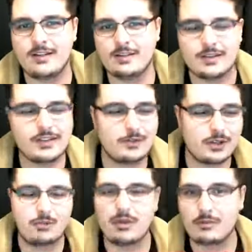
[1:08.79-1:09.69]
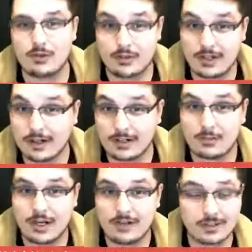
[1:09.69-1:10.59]
So it's something that people are talking
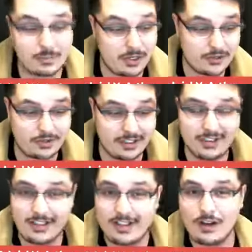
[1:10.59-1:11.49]
about, especially